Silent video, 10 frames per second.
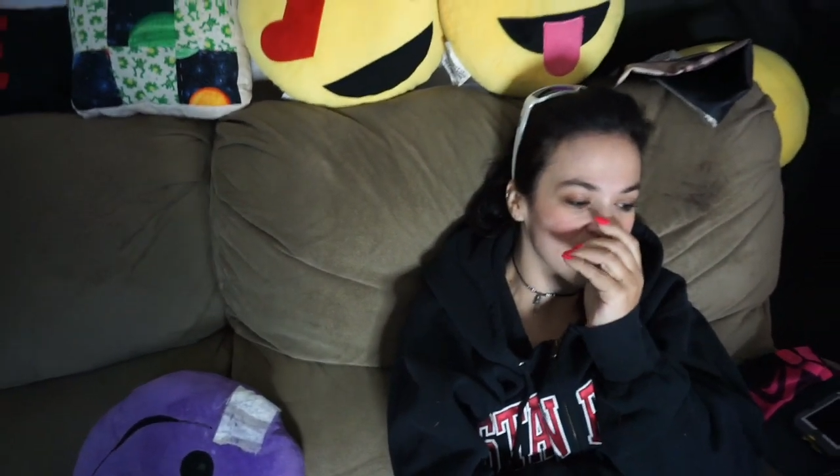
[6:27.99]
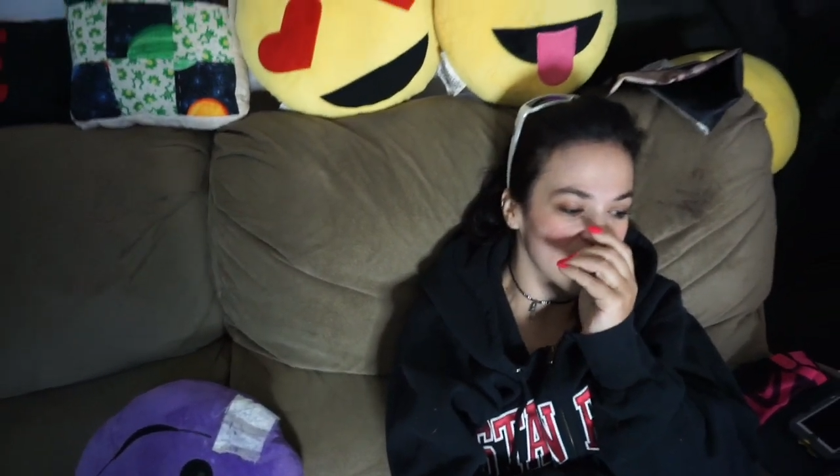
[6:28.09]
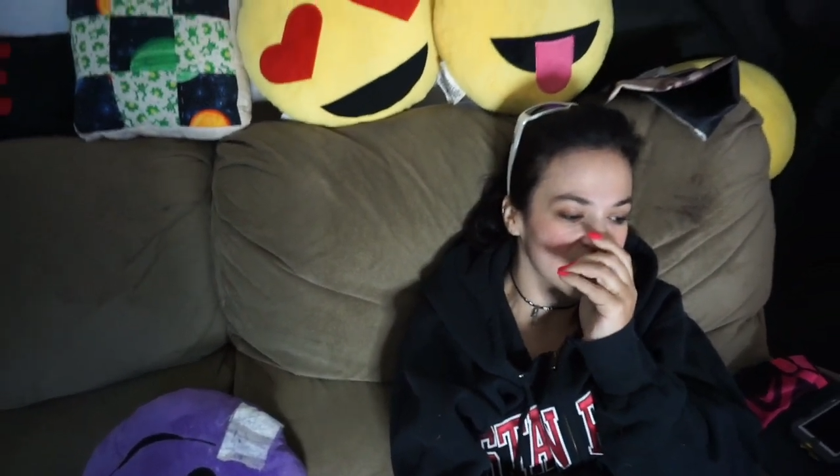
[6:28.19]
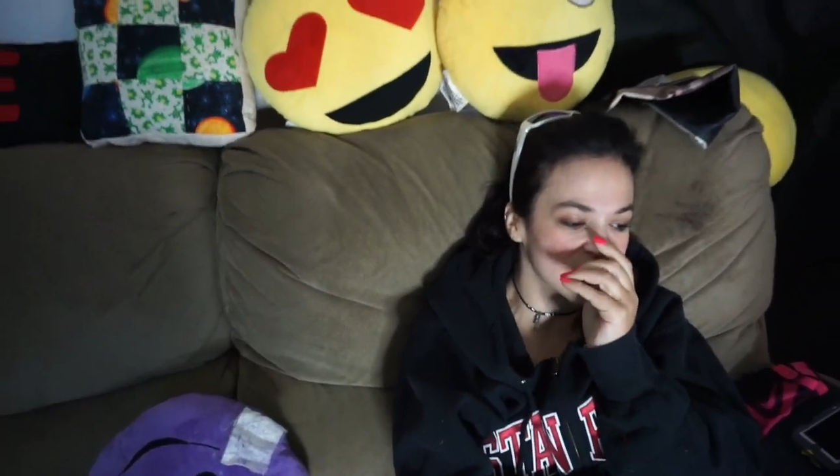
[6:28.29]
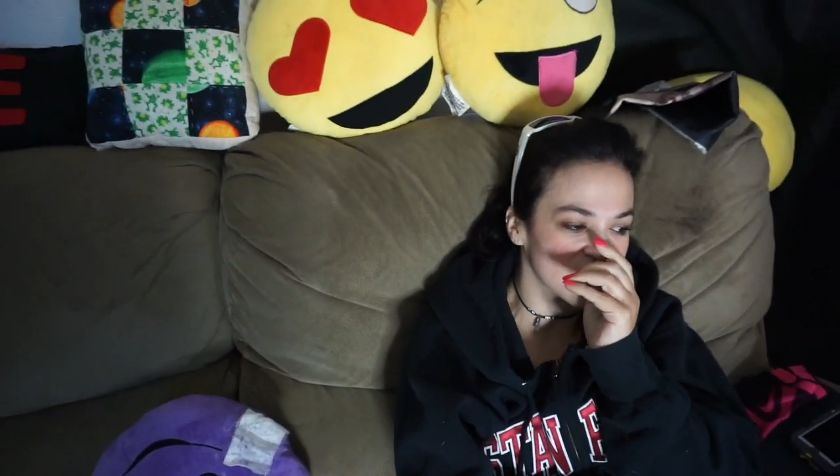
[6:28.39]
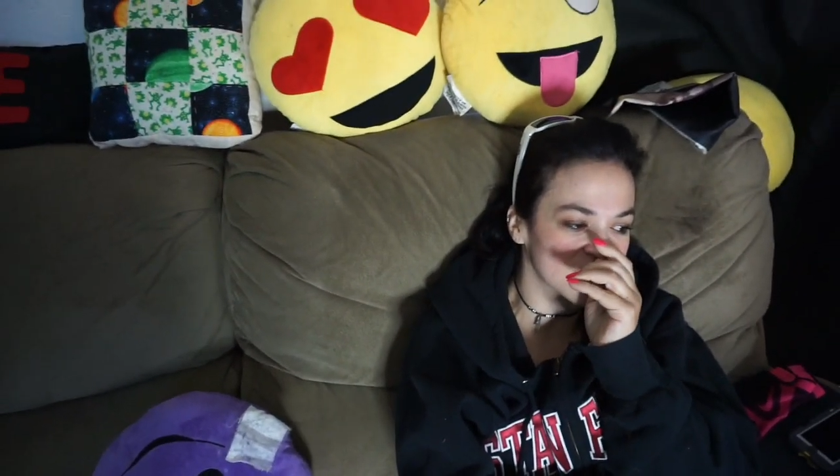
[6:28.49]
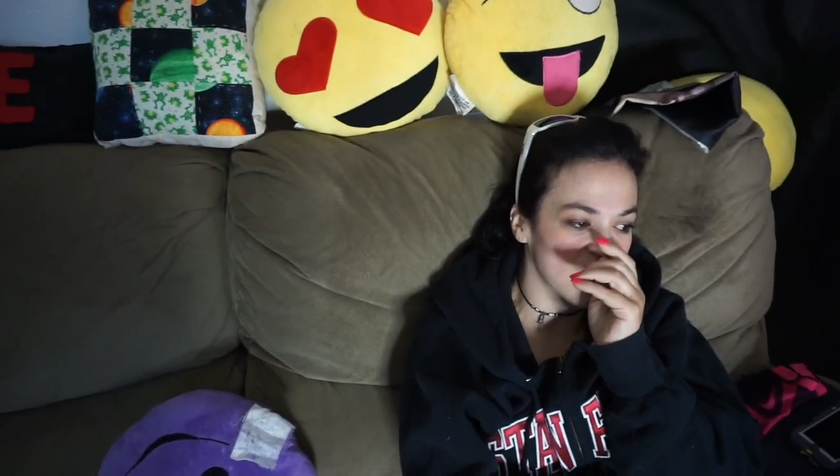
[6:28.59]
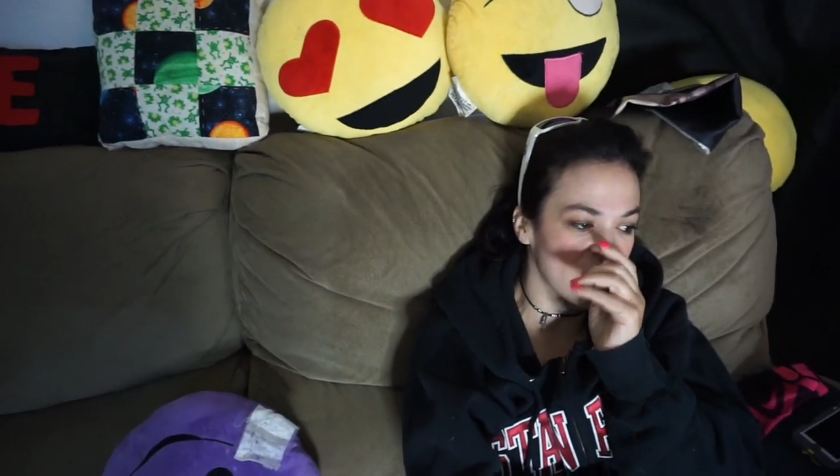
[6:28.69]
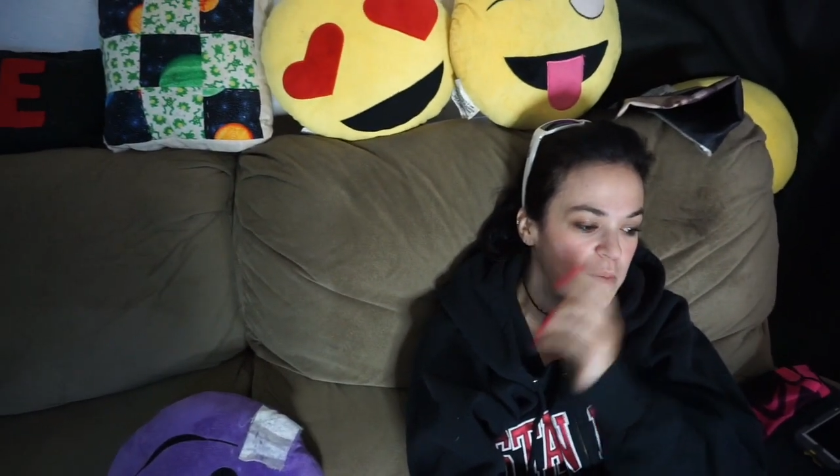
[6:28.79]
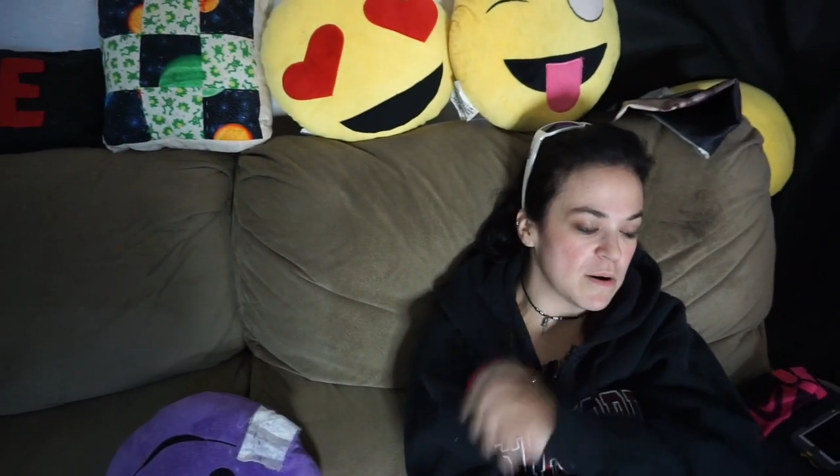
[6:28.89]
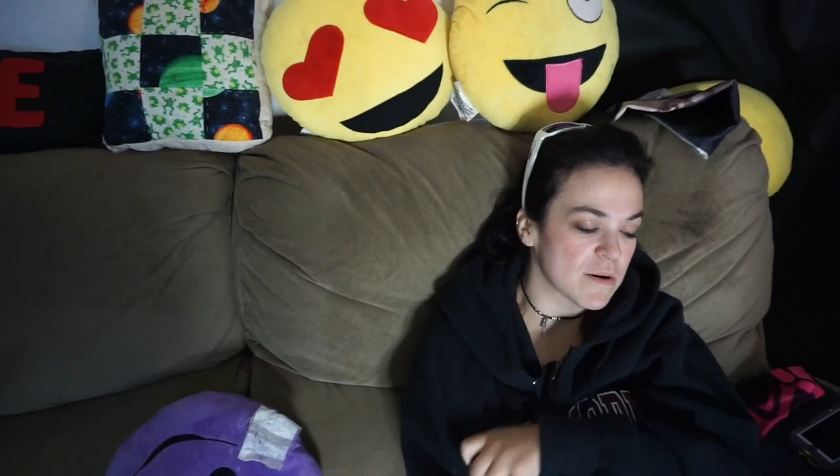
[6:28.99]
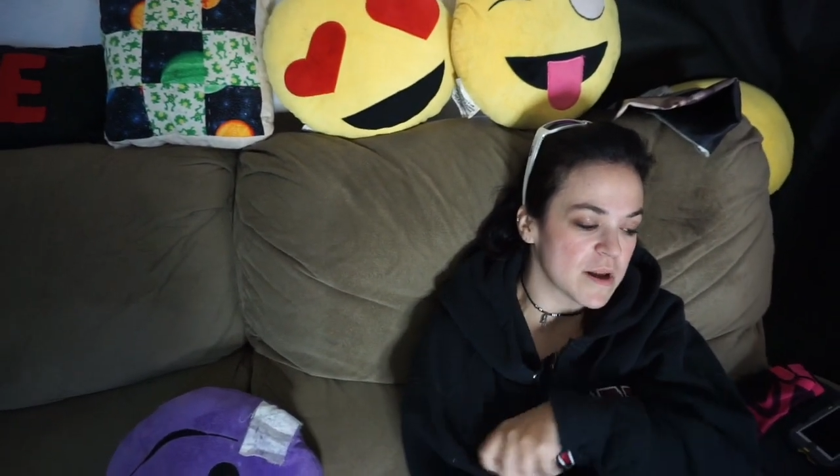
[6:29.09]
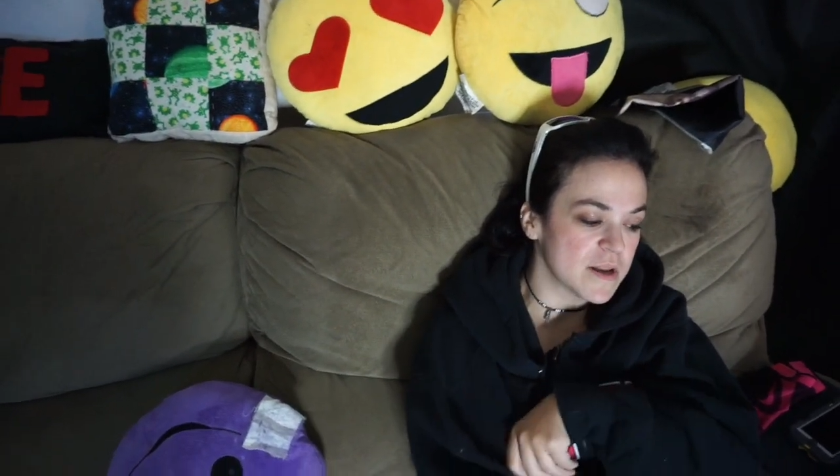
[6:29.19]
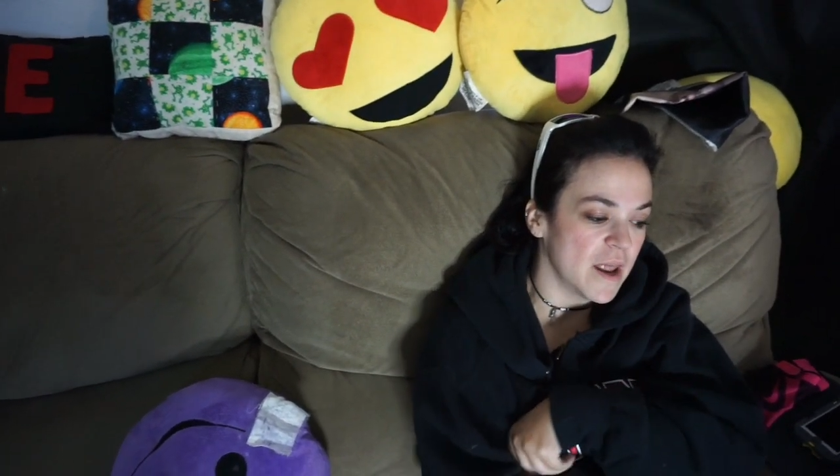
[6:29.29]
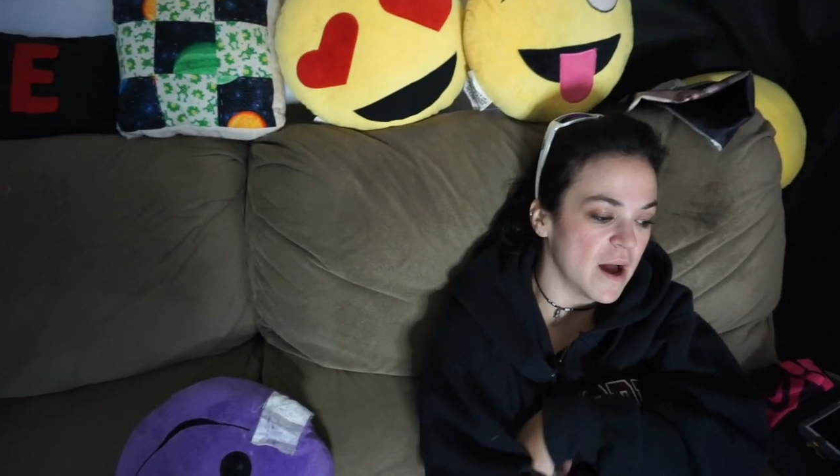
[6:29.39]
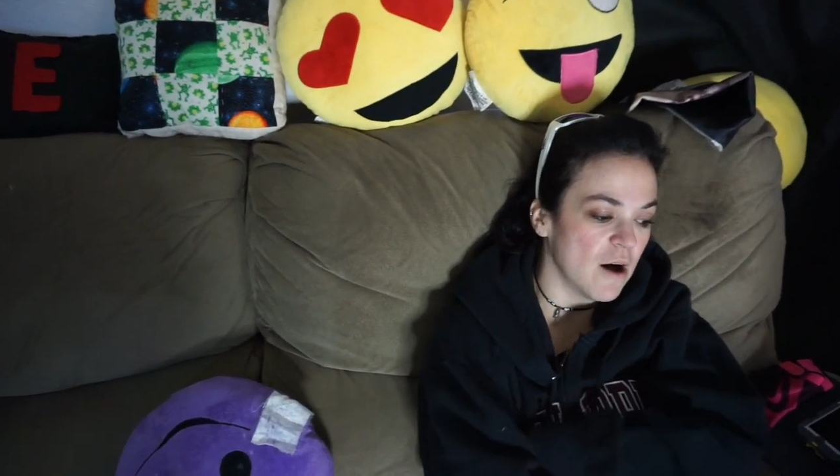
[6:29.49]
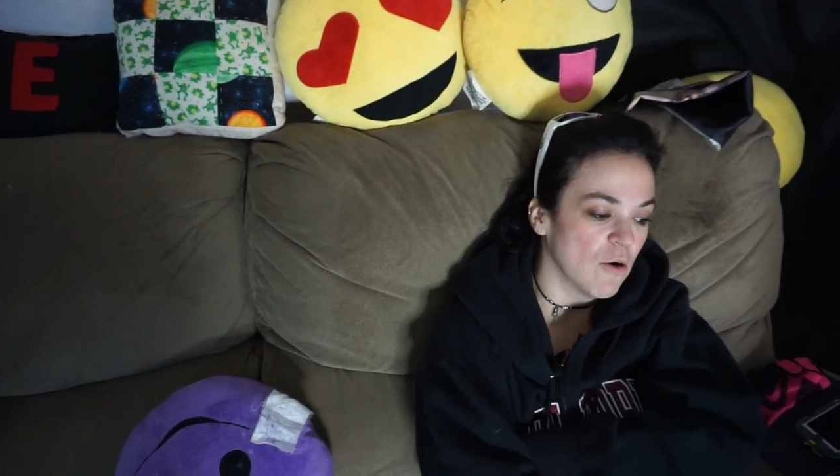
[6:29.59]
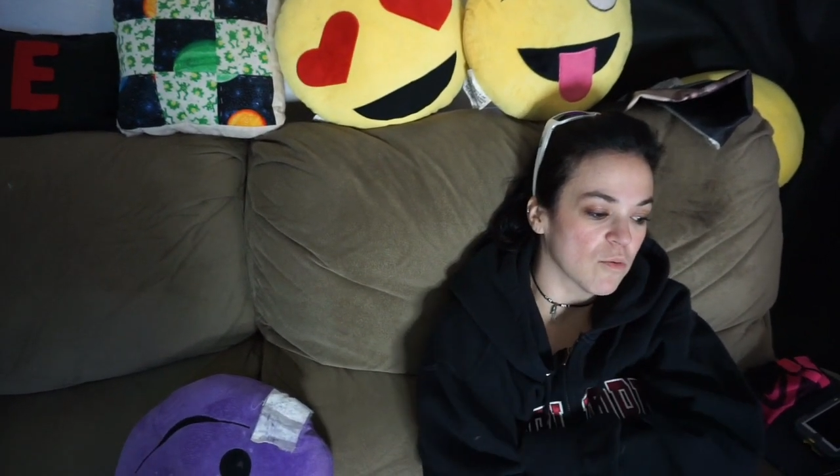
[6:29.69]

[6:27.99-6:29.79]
ready to go to softball right now.